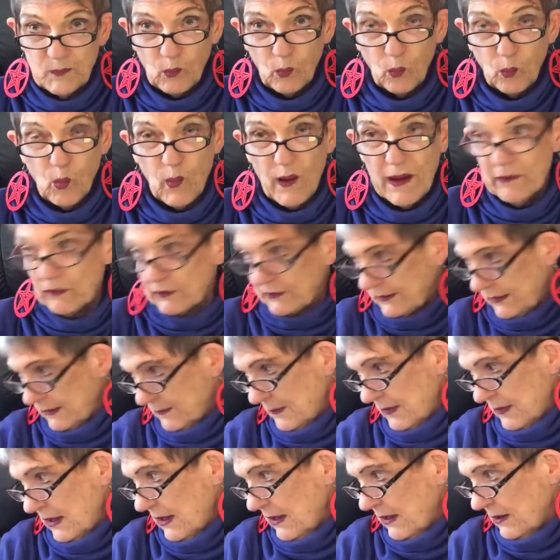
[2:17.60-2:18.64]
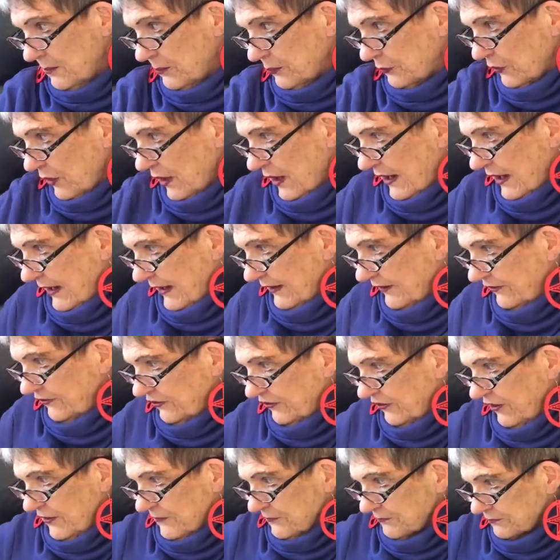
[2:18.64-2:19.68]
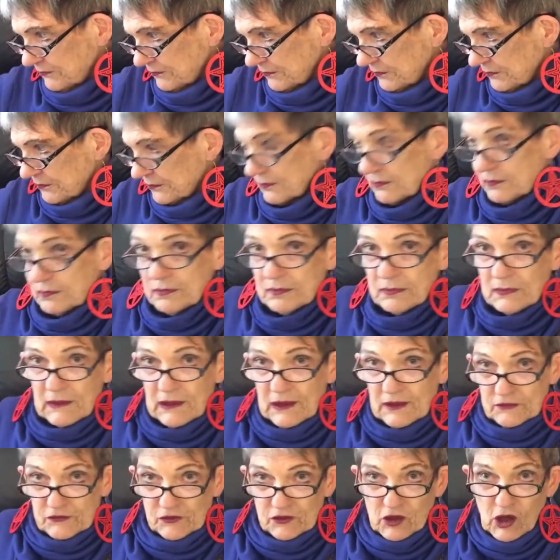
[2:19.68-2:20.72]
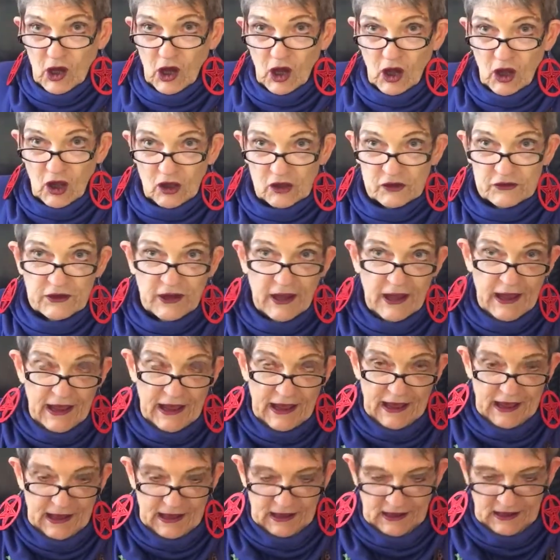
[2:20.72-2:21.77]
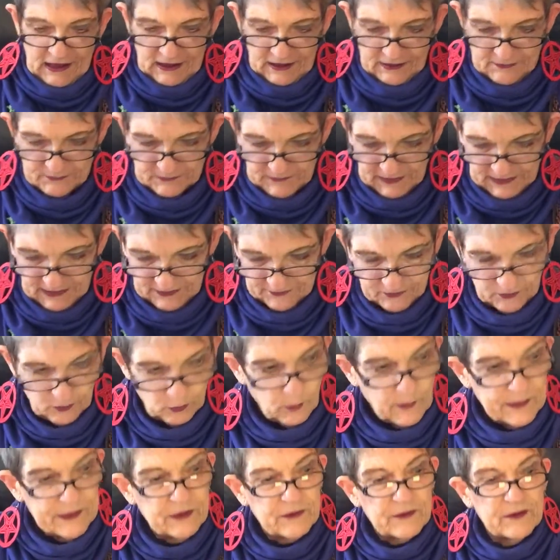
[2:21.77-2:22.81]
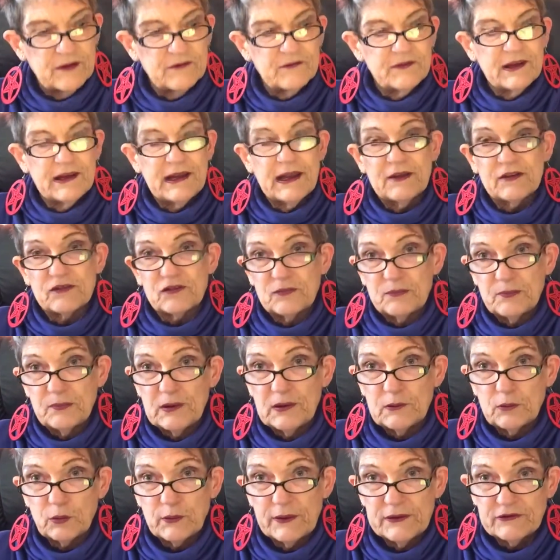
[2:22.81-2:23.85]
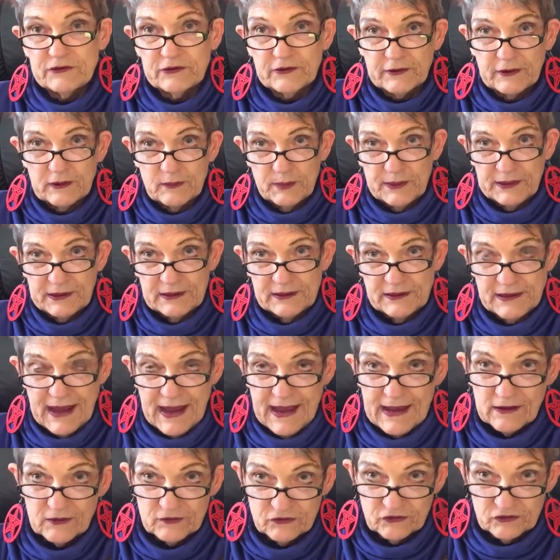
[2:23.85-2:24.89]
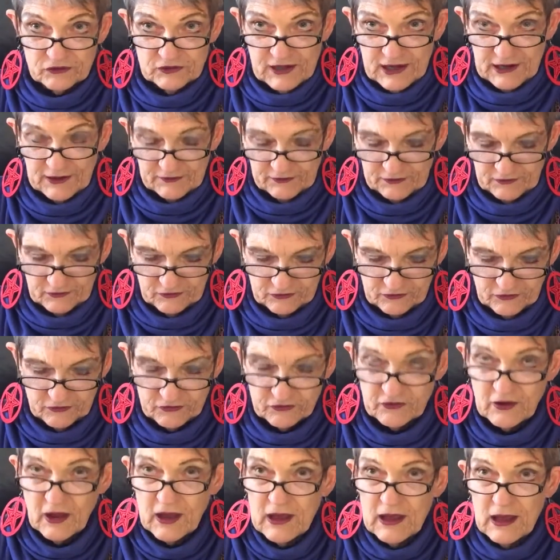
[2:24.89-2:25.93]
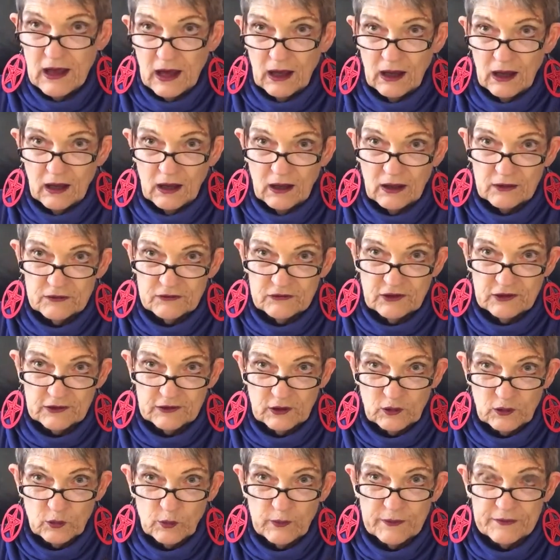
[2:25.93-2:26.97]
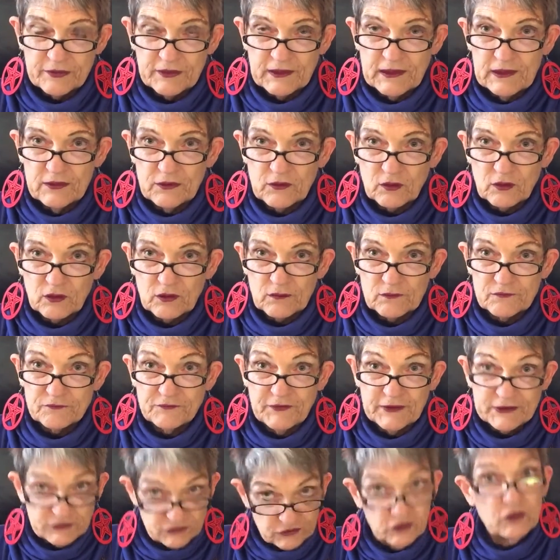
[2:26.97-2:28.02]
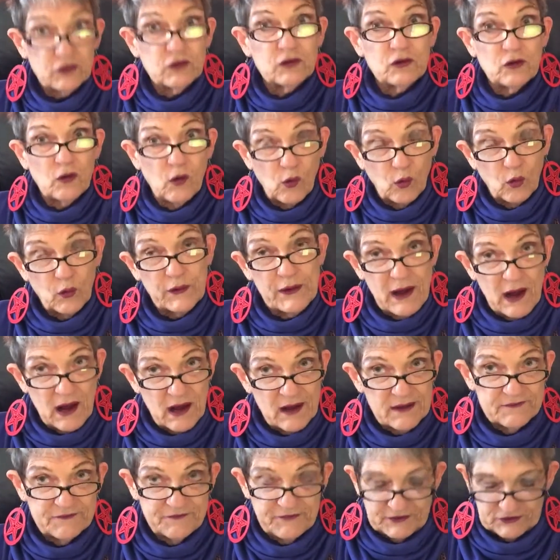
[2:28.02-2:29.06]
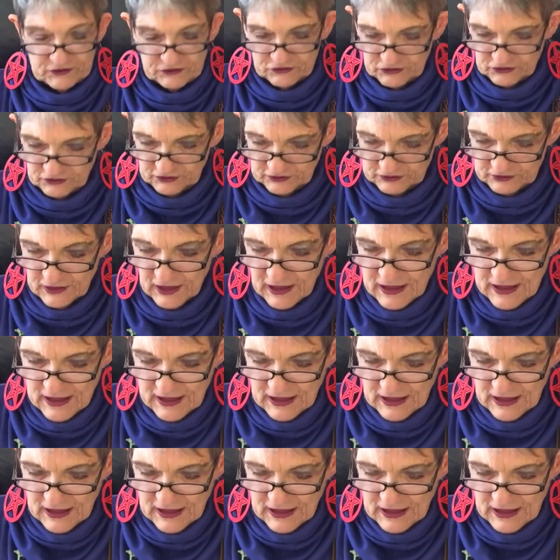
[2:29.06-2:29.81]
Welcome Prize. It's called, and the winner of it has recently been announced. Now, this is dealing with either fiction or nonfiction